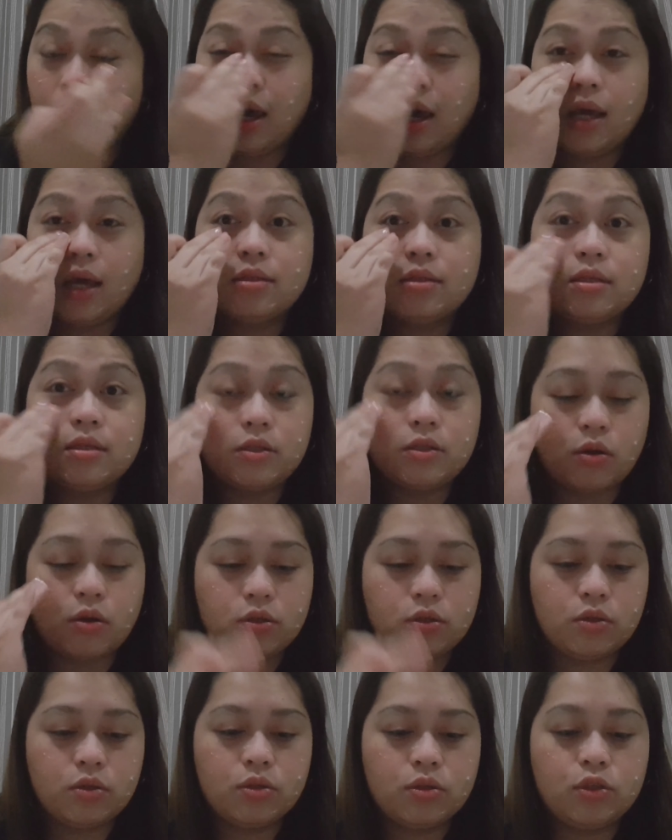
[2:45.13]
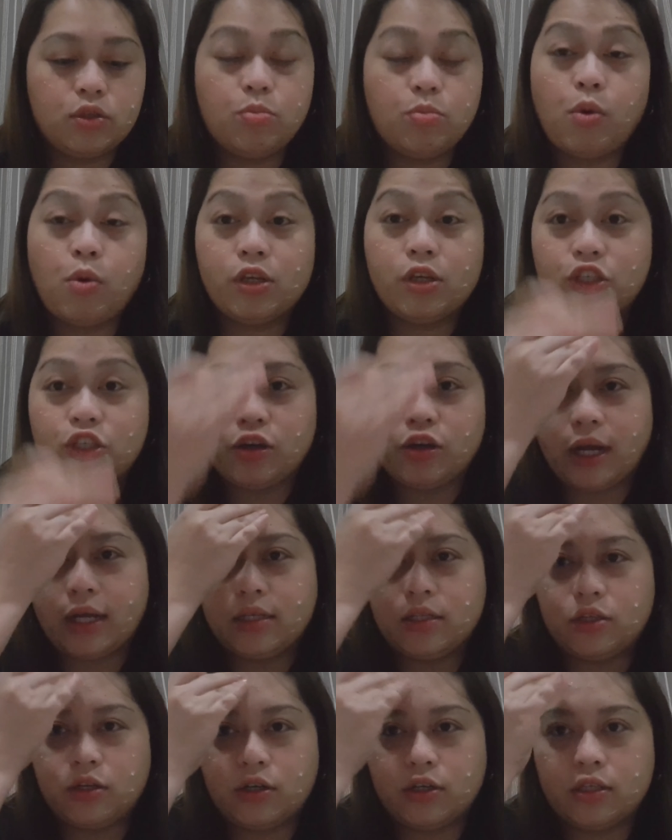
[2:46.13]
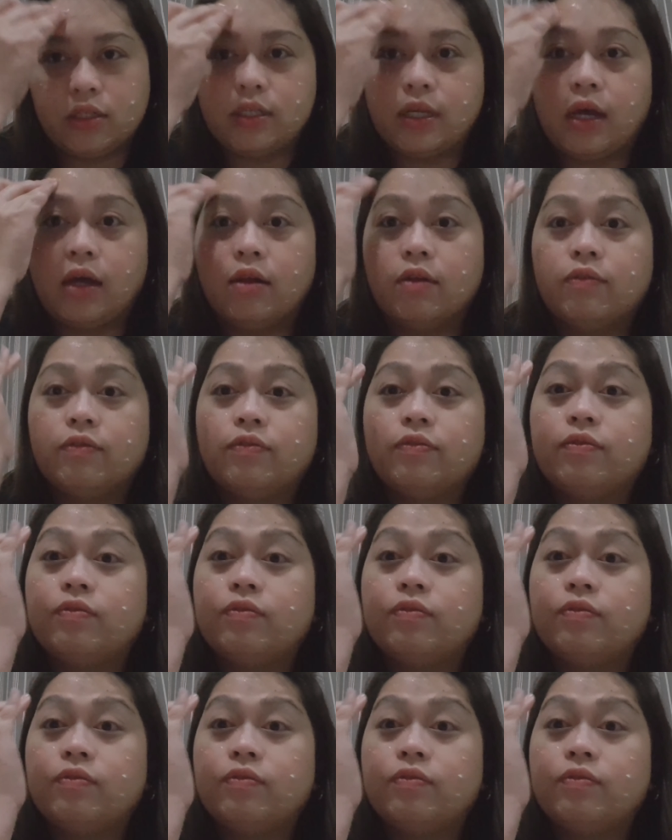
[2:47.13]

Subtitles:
It says also to moisturize yourself,